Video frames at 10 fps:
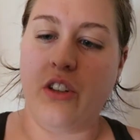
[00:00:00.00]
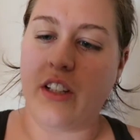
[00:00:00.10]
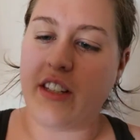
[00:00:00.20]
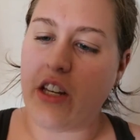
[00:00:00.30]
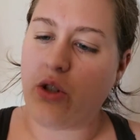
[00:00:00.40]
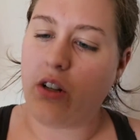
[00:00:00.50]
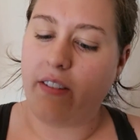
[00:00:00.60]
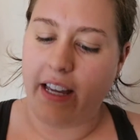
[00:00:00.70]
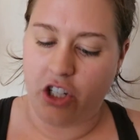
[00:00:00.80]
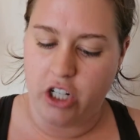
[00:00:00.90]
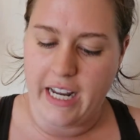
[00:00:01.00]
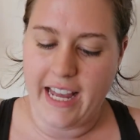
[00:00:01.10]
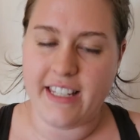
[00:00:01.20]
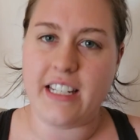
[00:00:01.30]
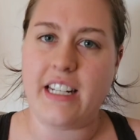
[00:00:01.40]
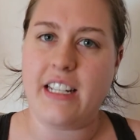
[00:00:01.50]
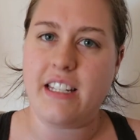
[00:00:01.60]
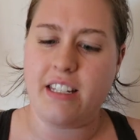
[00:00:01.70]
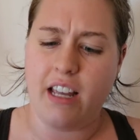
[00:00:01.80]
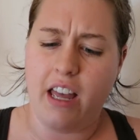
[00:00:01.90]
noodles, they're sort of like
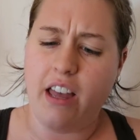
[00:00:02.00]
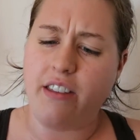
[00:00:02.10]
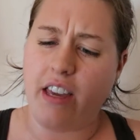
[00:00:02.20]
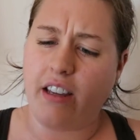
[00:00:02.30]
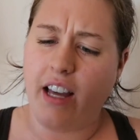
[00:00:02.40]
gelatinous, they